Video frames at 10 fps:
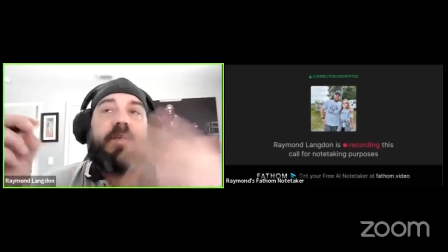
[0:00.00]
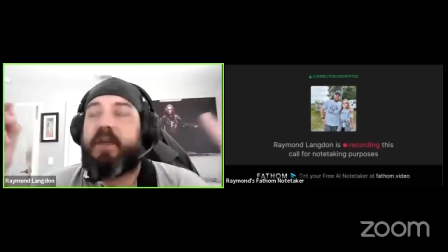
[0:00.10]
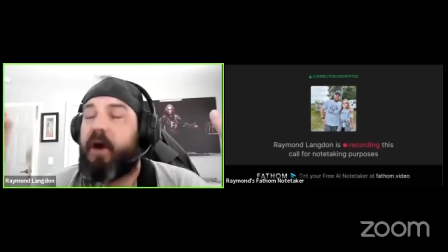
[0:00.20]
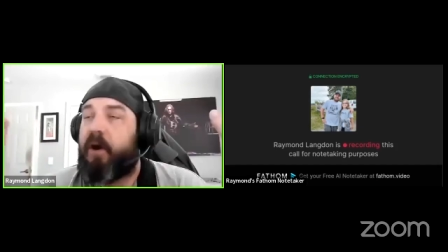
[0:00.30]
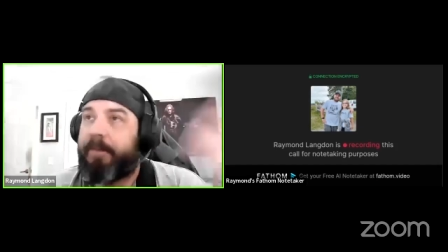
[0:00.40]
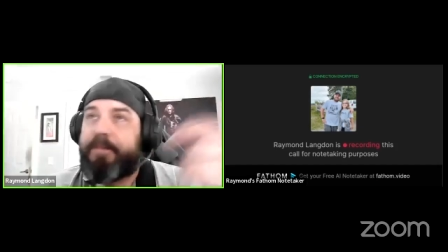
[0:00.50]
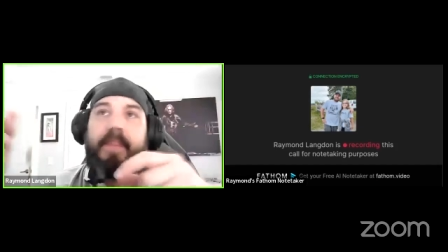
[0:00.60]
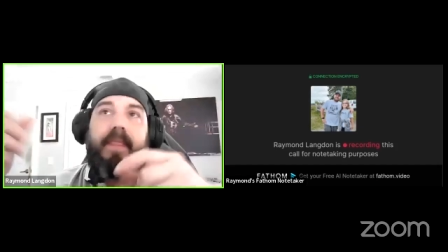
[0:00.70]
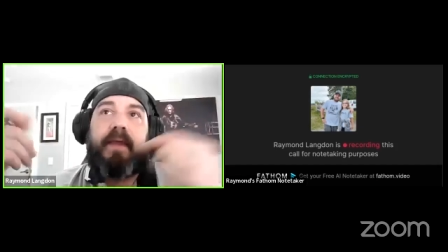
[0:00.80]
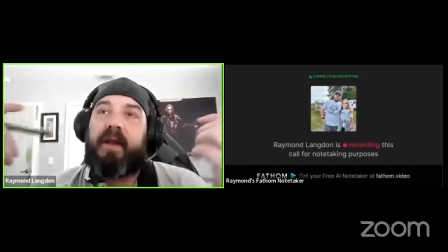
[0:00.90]
So
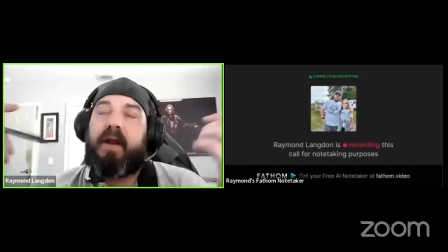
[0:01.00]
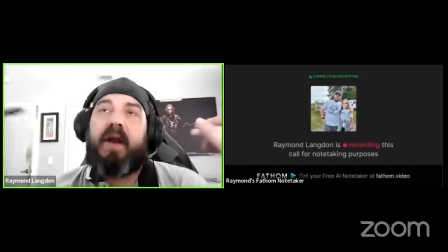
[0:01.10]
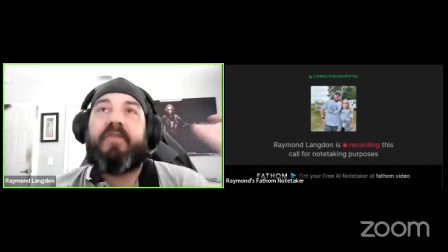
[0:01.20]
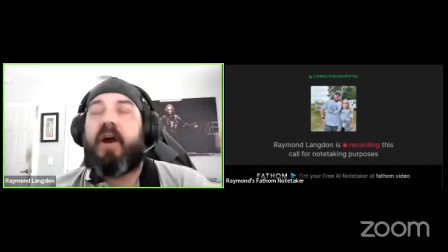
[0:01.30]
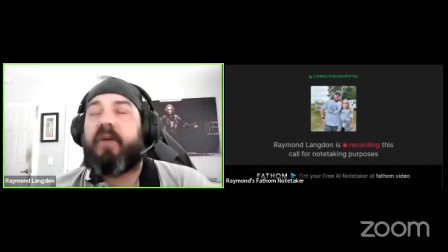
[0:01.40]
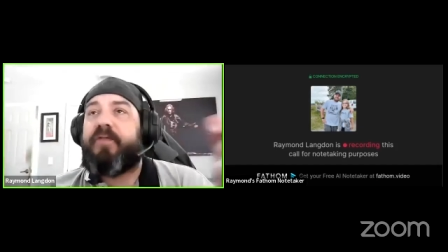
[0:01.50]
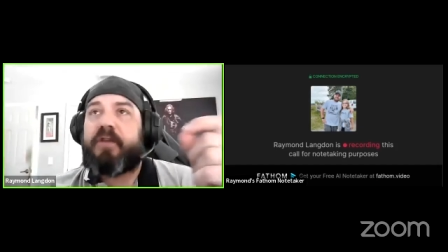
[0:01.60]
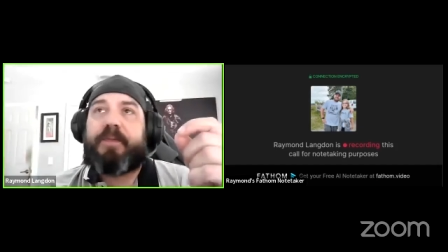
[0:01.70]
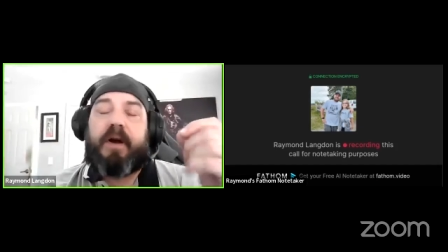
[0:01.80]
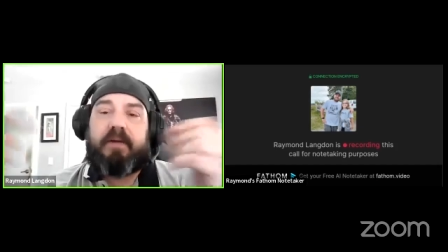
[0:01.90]
you know if our
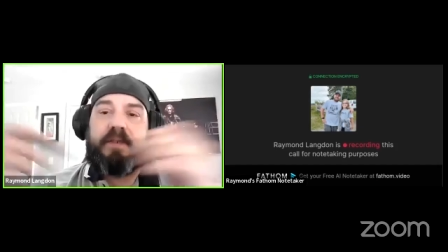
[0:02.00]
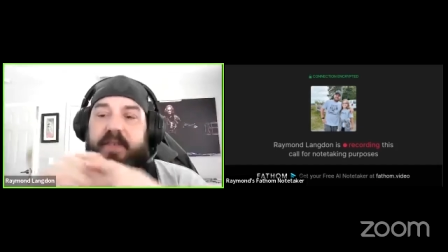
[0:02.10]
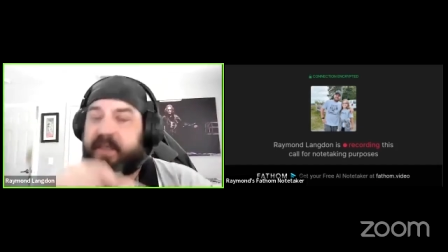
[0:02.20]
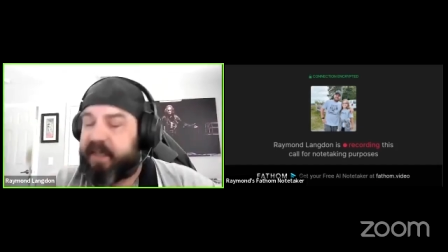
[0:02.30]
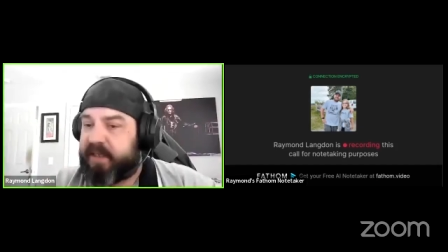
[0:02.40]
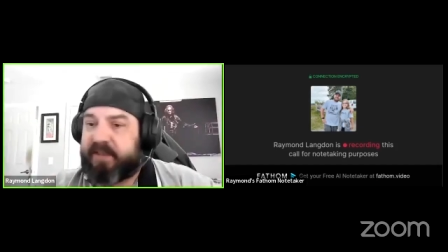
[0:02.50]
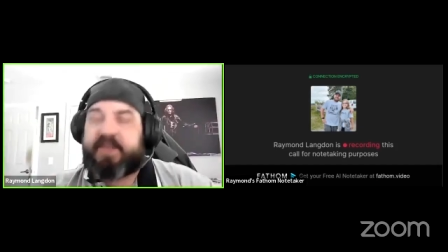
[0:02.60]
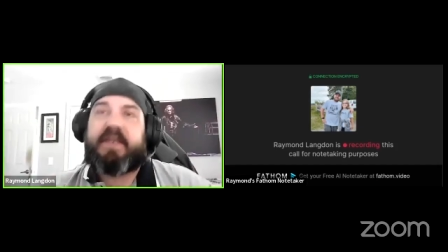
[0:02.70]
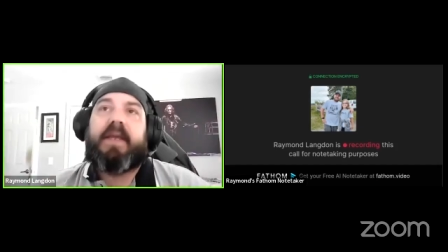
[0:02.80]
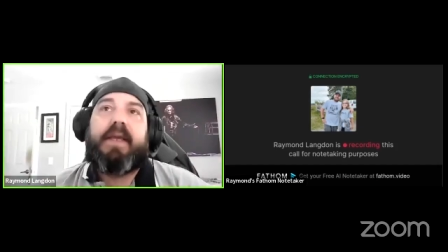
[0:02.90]
first post
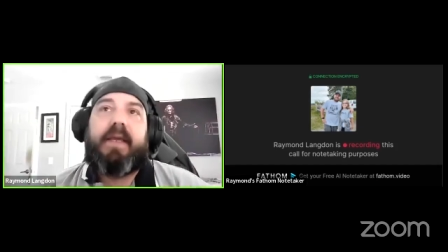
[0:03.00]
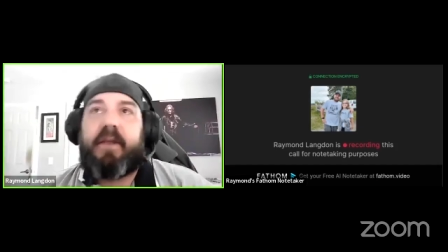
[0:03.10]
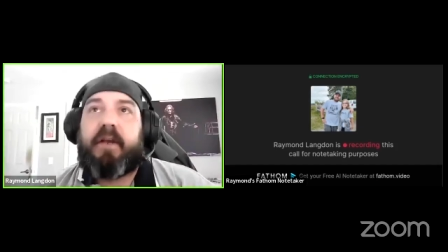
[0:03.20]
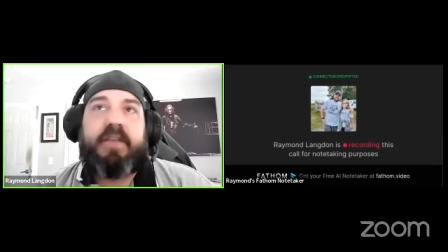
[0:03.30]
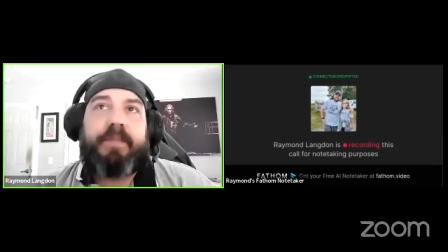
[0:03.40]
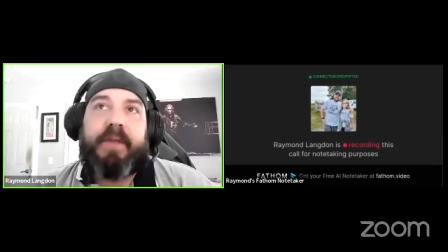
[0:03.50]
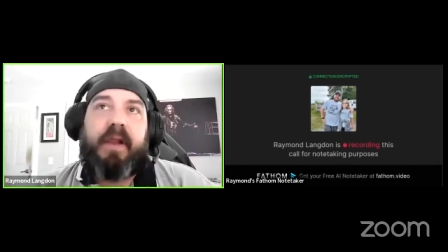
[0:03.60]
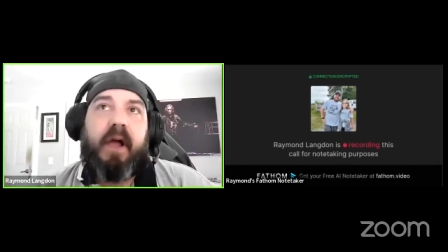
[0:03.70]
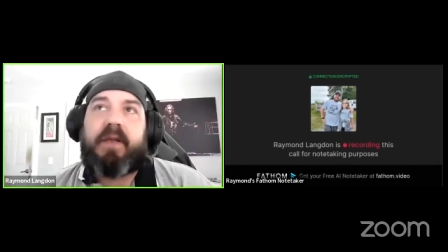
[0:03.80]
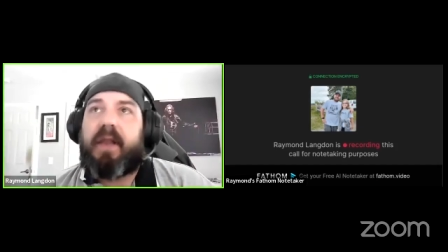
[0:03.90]
is you know something along the